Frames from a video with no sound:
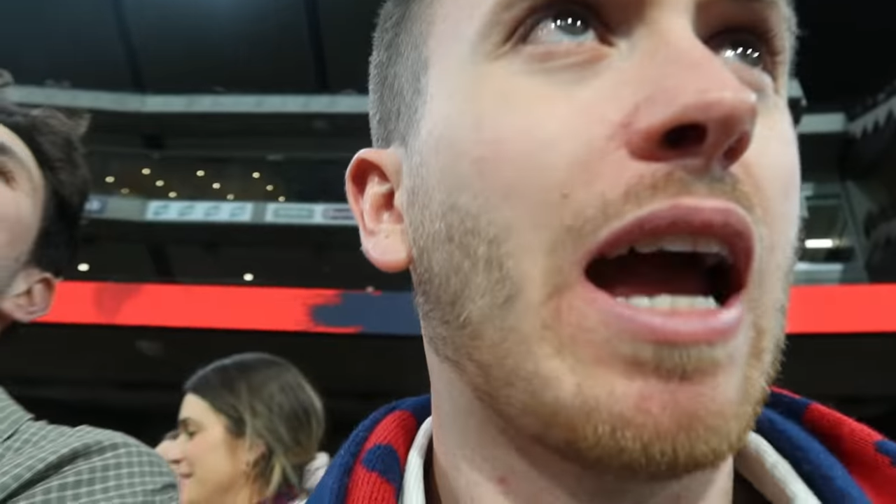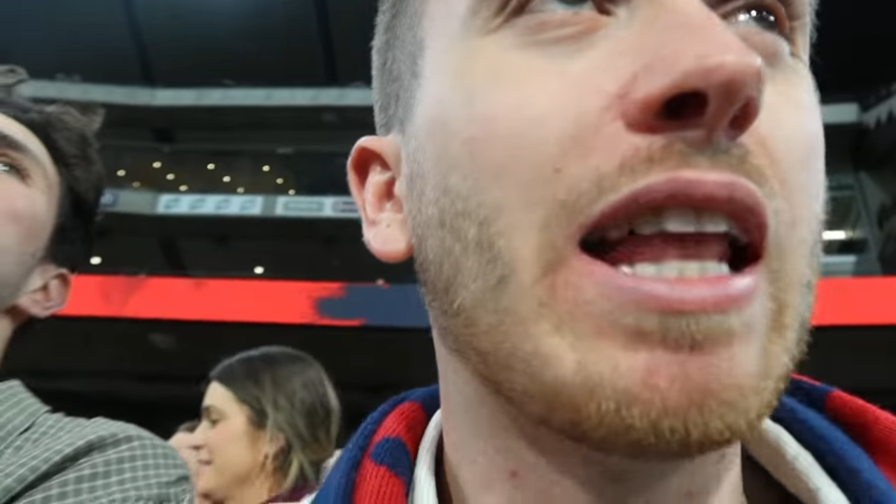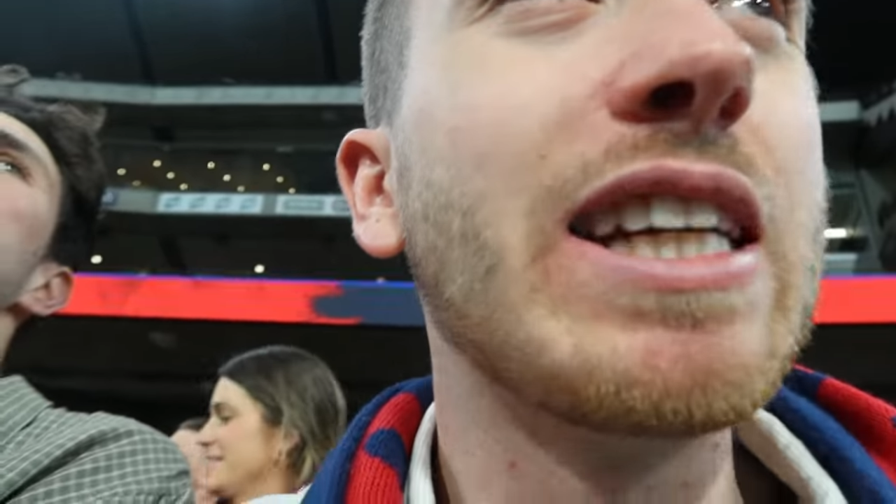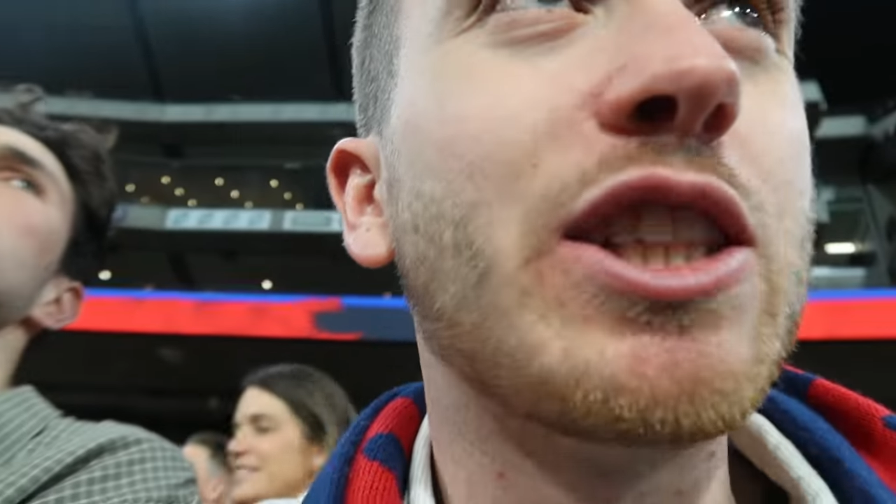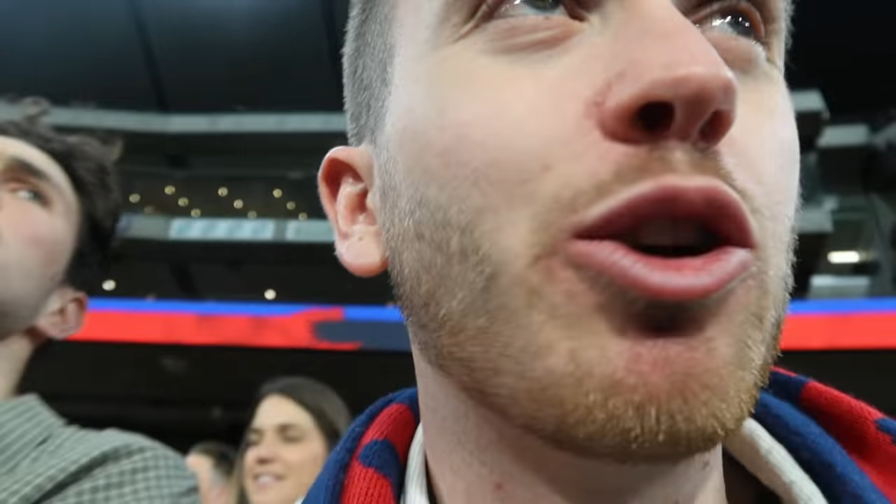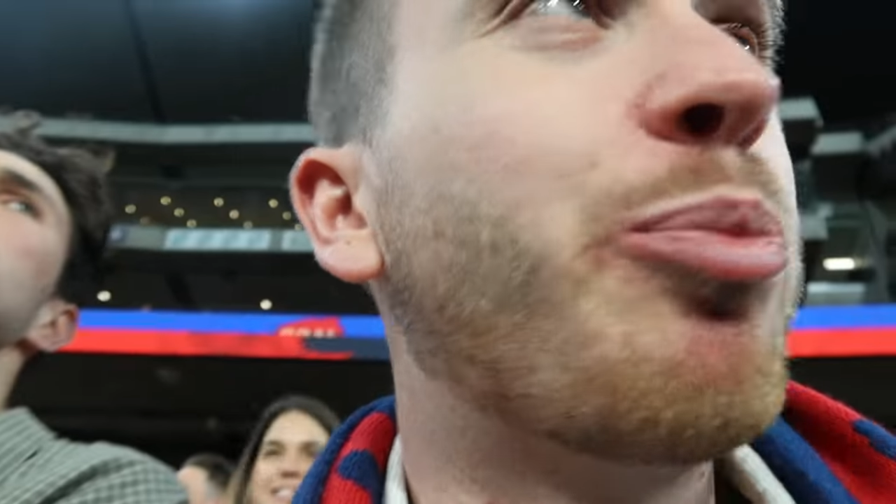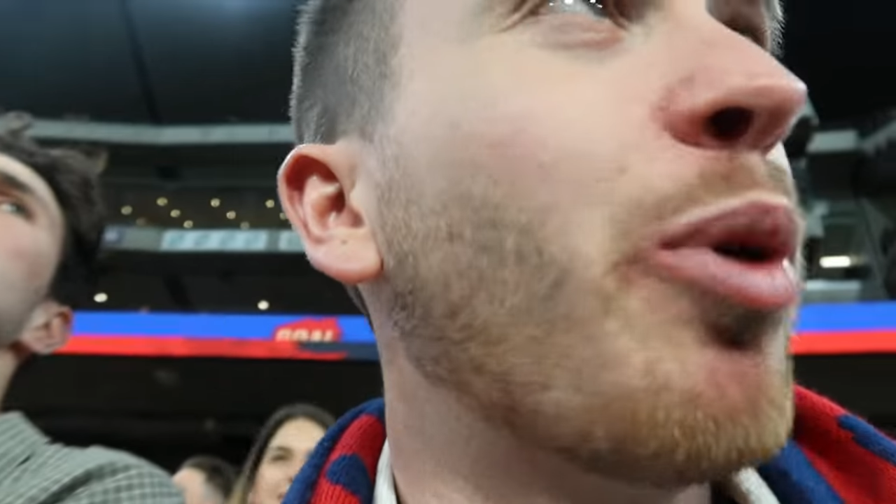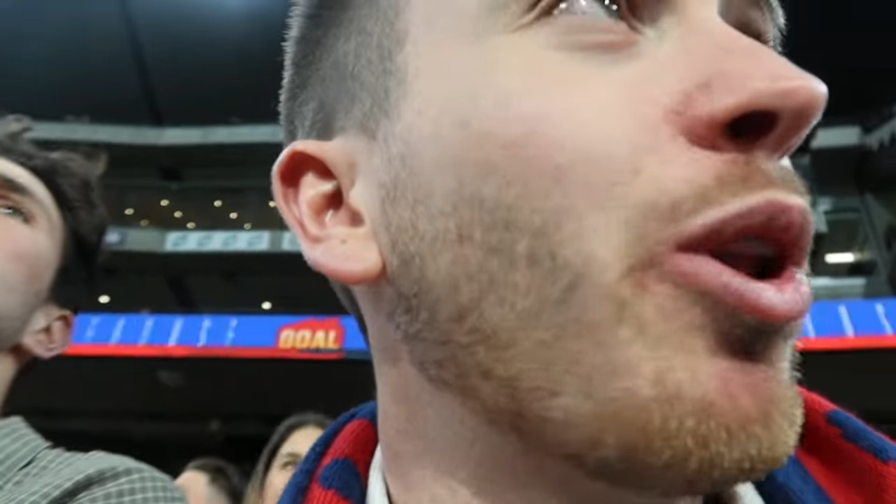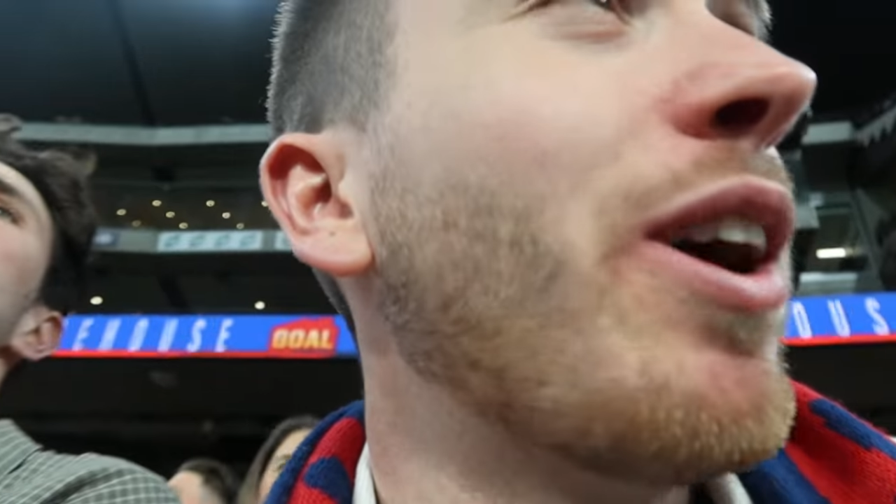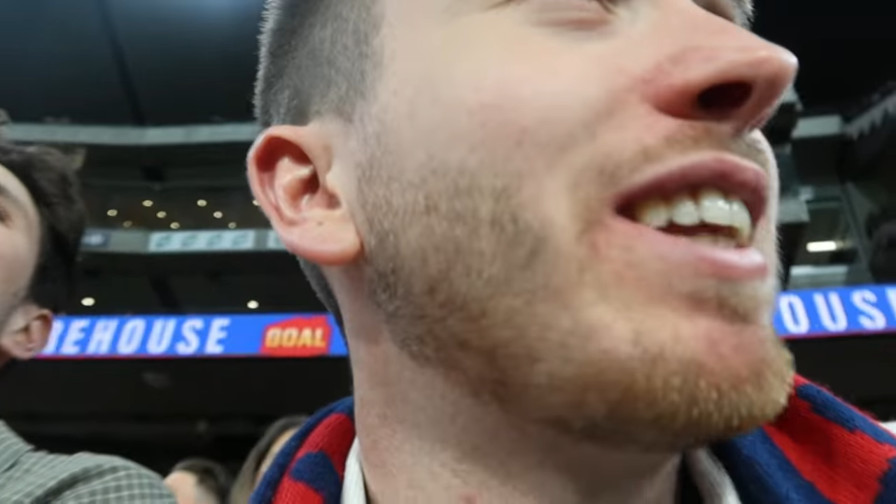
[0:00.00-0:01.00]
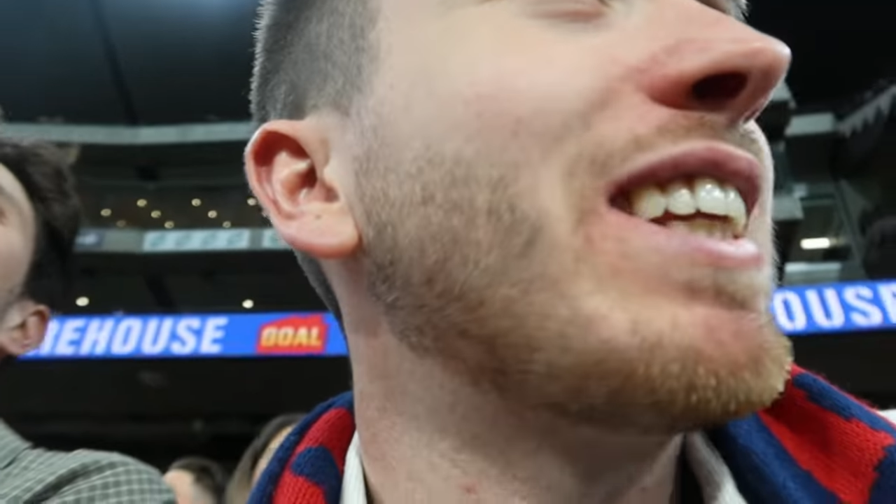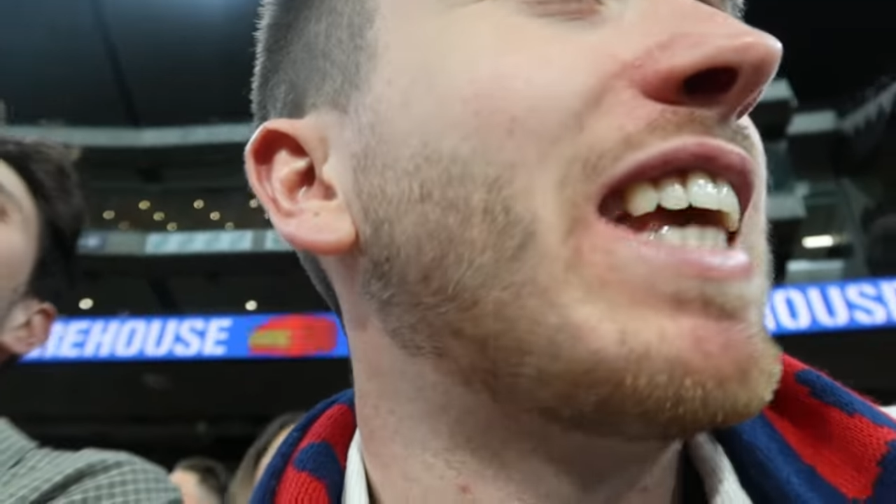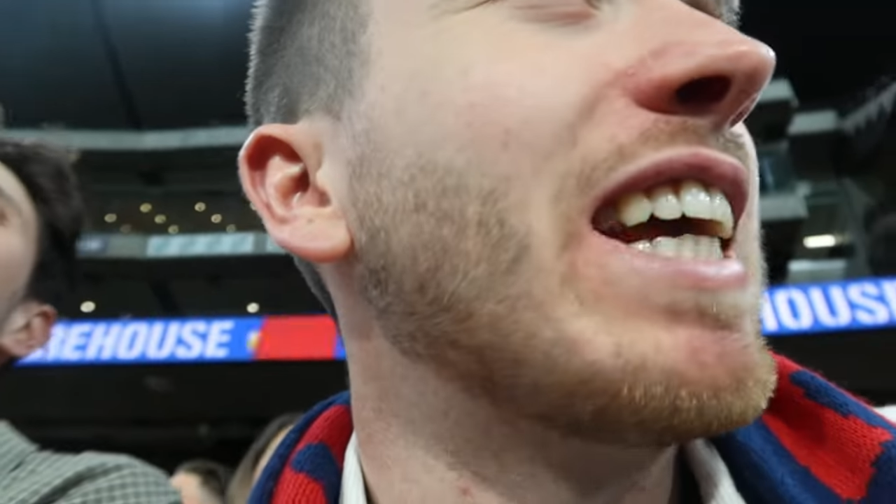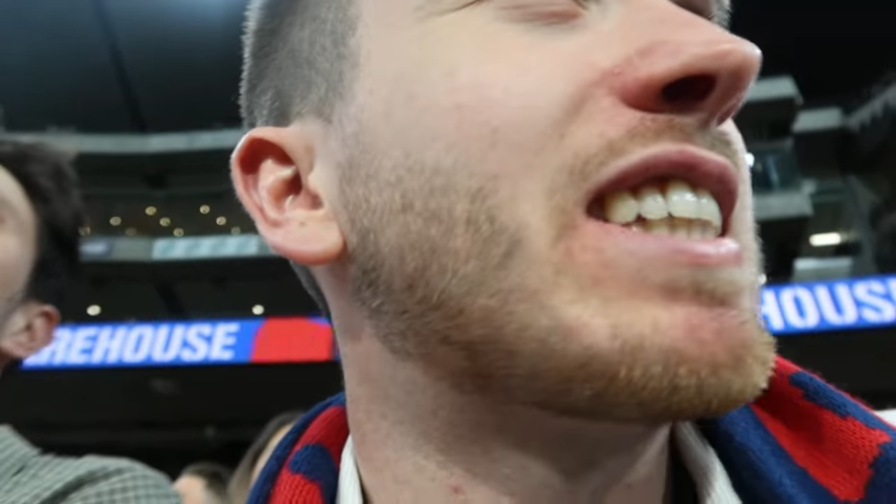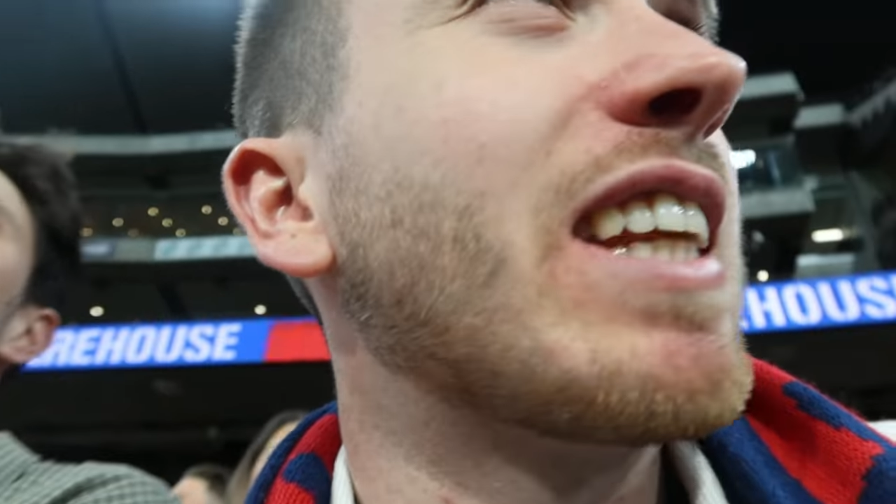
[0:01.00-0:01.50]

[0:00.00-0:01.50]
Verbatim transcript: Alex Neil Bullen kicks